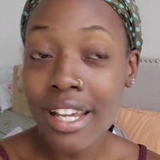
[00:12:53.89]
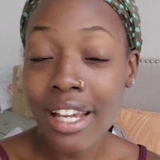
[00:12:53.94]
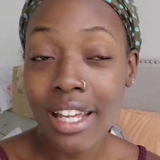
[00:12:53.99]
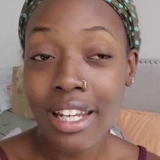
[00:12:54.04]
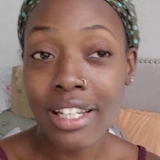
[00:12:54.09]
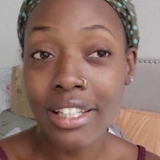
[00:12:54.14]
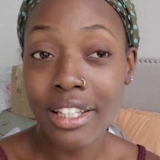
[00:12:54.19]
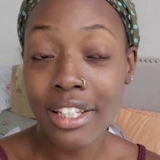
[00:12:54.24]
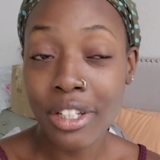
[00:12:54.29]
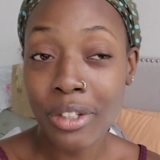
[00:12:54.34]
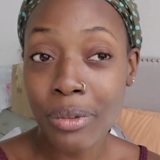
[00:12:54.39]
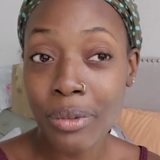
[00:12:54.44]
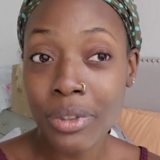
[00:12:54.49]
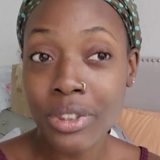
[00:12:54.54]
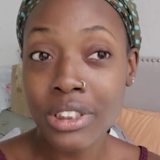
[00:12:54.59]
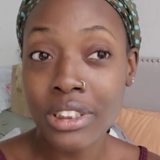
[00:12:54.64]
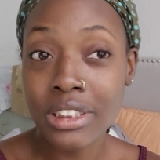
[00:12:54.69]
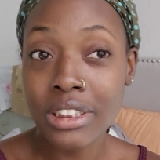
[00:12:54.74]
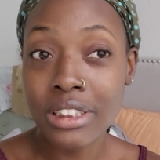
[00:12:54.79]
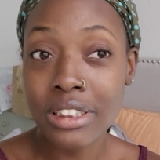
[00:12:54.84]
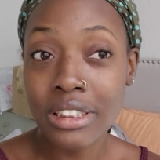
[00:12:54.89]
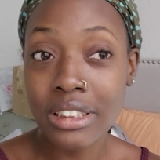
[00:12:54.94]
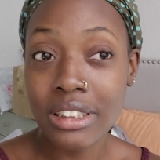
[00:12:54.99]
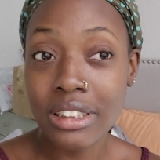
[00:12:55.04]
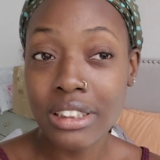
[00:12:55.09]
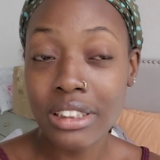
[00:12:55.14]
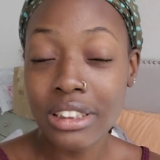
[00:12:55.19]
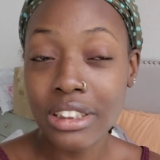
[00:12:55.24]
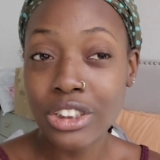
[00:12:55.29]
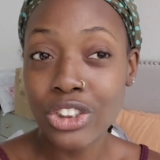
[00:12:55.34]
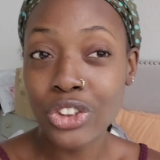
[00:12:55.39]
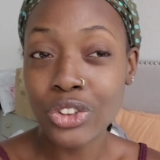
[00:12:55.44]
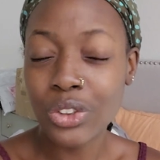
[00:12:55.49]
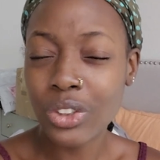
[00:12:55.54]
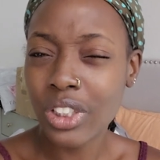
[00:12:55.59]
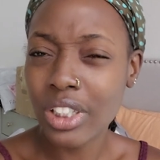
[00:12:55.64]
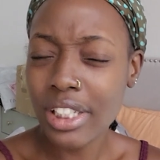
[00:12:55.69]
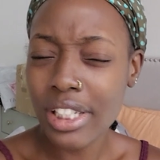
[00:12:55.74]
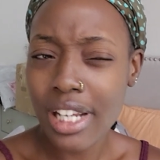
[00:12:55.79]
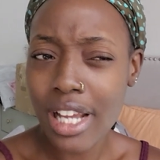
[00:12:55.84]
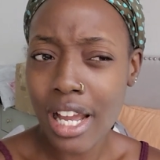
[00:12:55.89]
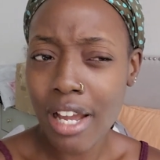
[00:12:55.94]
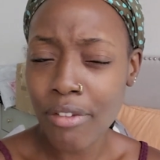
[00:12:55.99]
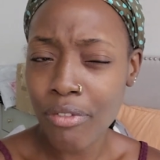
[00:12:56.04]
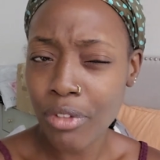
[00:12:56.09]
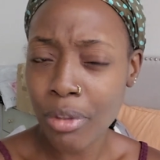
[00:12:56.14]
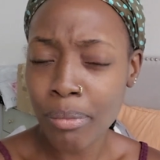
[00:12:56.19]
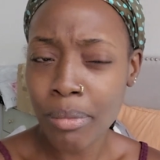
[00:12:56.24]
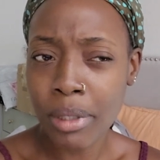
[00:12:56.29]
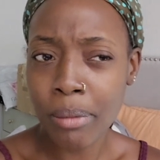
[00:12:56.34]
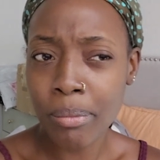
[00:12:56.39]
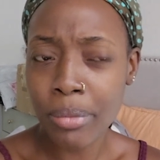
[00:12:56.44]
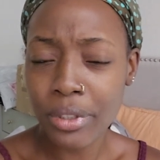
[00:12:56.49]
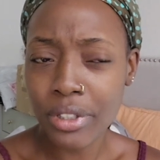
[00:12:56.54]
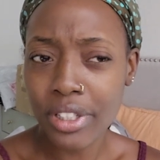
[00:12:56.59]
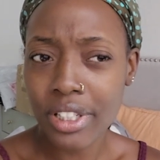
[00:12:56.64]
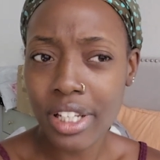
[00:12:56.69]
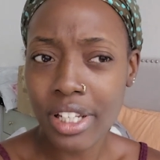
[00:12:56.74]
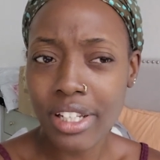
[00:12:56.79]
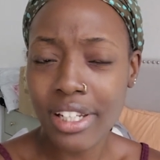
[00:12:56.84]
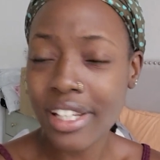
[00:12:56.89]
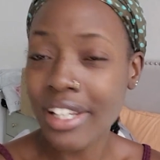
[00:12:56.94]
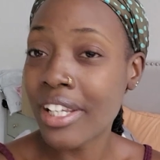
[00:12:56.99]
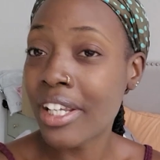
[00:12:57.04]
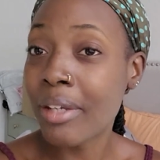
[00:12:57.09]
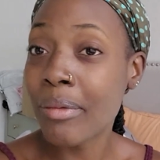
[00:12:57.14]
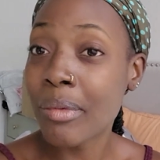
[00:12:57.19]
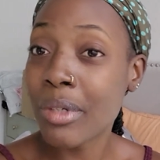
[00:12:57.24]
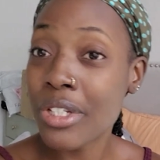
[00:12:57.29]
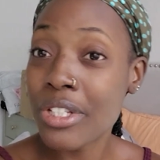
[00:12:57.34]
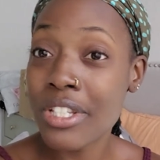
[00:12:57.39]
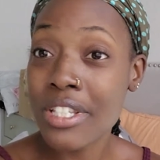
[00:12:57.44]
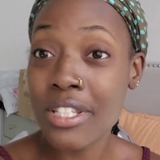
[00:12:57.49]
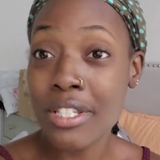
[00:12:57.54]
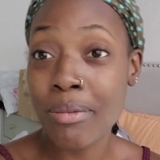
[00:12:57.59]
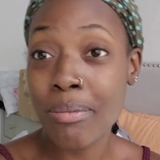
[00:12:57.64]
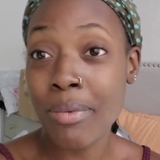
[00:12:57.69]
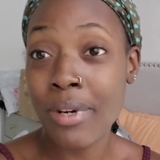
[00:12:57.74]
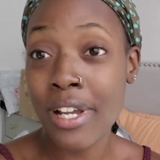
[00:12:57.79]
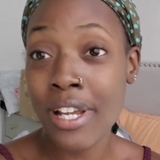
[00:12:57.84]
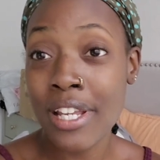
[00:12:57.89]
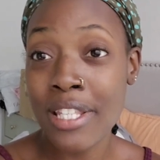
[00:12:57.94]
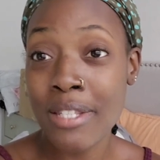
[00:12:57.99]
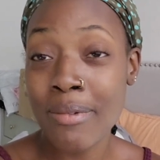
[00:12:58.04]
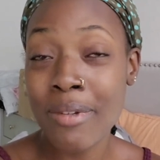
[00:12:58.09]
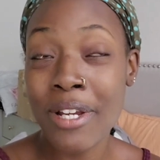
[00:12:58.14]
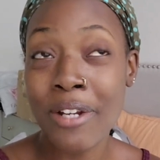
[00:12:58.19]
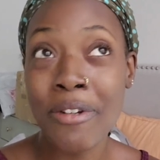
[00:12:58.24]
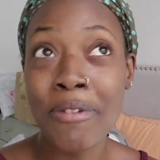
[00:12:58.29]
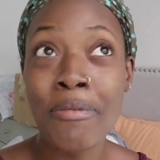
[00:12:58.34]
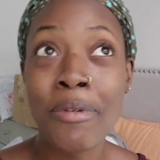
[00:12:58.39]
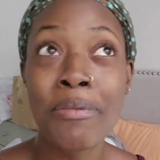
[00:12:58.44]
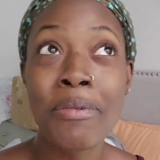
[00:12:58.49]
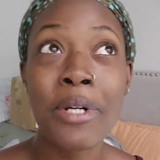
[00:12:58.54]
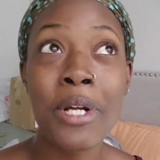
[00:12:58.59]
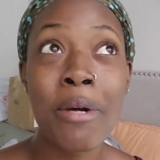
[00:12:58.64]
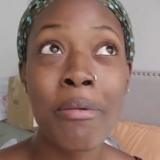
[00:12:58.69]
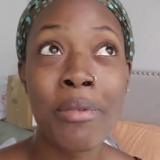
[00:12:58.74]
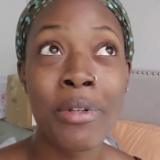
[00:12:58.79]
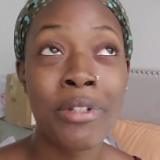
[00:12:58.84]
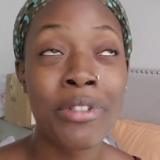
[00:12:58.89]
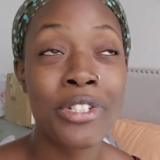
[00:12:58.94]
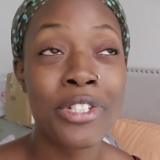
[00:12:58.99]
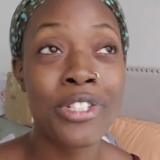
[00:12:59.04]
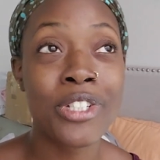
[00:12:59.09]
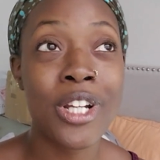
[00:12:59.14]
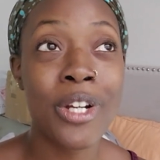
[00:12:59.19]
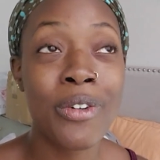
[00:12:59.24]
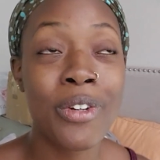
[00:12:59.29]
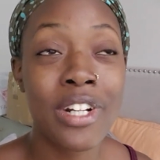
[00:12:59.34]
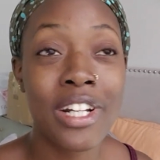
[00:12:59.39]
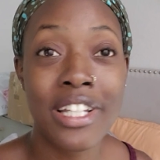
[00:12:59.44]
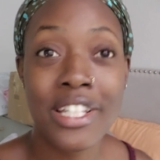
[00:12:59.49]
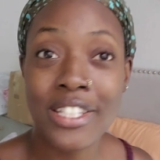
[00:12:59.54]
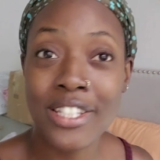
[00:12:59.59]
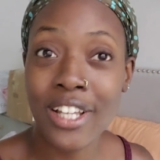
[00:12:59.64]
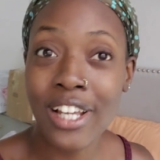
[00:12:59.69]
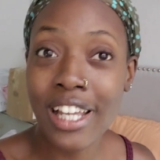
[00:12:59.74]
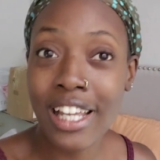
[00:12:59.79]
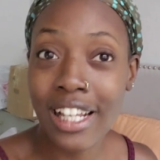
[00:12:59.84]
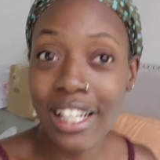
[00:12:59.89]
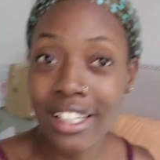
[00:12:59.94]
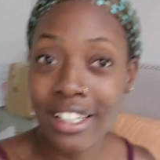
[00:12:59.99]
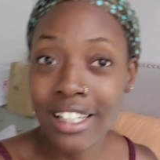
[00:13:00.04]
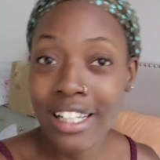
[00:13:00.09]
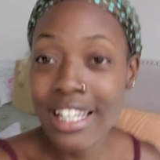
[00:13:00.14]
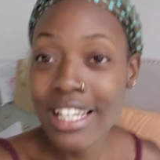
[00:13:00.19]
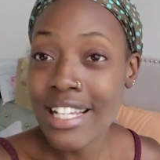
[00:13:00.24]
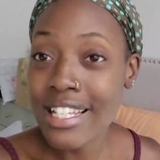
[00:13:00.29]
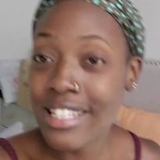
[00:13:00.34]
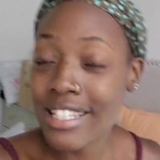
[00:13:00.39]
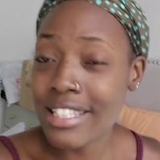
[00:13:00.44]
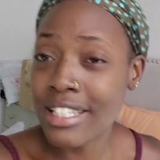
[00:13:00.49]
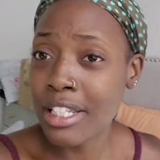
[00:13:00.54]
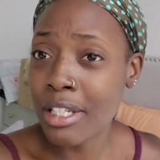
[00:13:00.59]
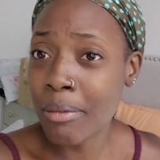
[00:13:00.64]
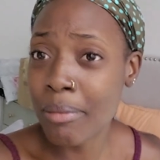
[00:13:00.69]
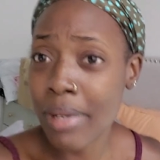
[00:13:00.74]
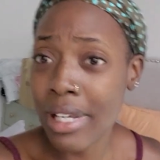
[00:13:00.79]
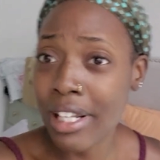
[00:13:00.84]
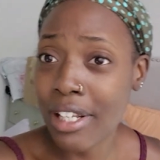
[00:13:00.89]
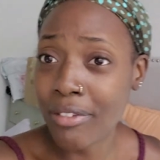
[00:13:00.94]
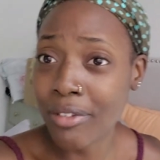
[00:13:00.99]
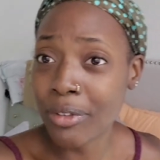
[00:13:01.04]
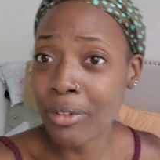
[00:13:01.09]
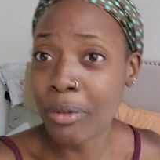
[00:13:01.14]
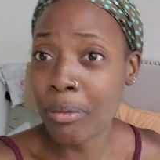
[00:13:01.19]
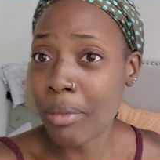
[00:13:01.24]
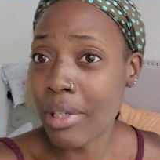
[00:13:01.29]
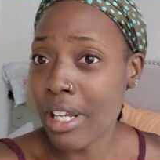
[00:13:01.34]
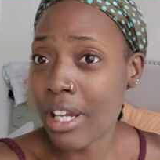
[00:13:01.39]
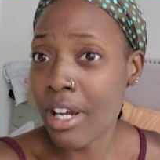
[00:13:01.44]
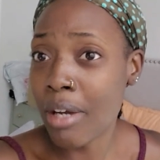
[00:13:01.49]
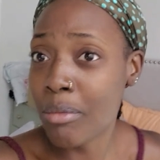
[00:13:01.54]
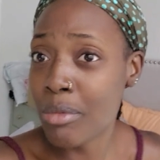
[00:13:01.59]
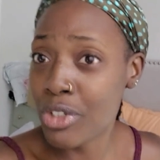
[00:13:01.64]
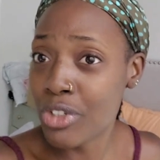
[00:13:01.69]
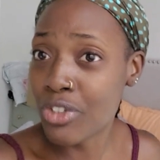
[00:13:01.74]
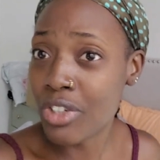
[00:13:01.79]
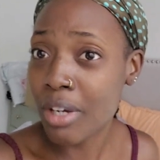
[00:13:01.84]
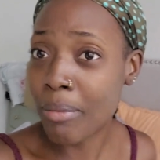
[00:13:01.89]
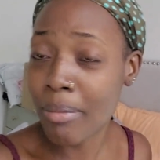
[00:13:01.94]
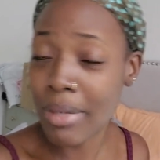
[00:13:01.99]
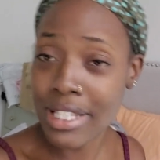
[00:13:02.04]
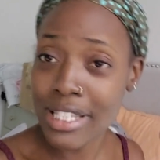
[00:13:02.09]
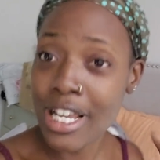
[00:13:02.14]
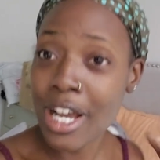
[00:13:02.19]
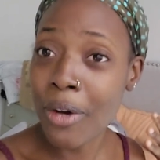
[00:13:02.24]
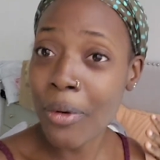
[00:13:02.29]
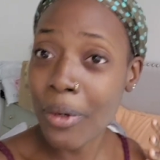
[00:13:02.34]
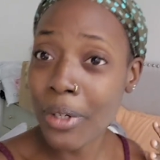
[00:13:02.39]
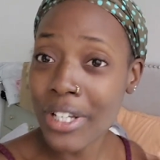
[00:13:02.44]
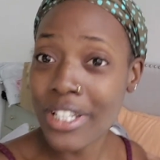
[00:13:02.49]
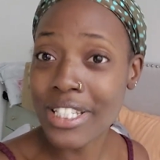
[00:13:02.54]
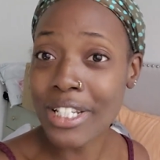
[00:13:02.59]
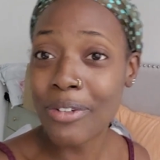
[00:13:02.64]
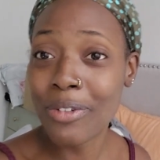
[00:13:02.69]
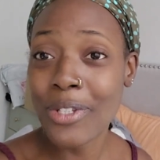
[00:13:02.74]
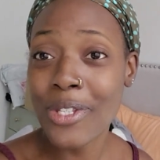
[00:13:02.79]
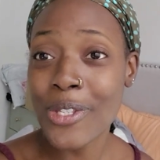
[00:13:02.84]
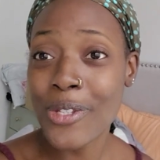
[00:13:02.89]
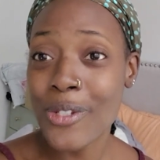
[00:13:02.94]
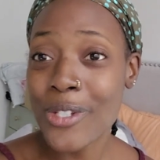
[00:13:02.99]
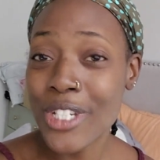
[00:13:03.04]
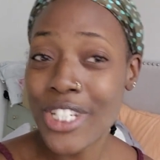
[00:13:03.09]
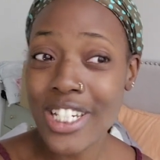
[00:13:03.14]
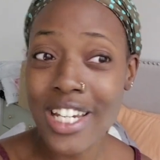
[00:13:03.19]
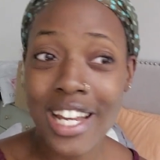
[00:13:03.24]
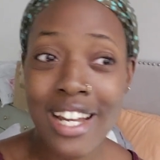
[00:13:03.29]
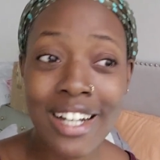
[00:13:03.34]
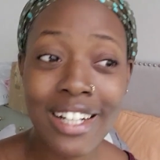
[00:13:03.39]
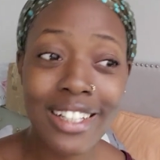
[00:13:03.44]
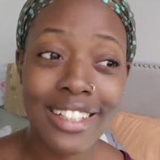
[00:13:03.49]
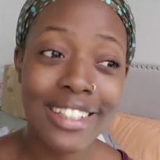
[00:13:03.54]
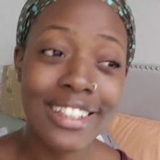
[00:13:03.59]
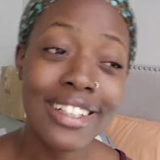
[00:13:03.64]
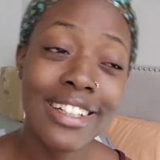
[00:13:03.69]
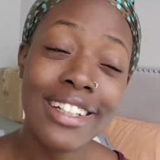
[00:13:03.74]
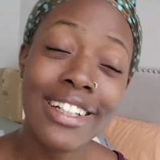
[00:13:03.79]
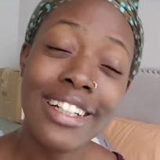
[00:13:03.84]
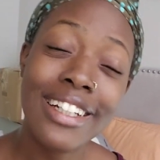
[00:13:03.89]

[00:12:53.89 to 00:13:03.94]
And I think it was shortly after my birthday. They came there to surprise me. I remember coming out of the shower and I saw Elle sitting in my living room and I almost dropped my towel because I was so shocked.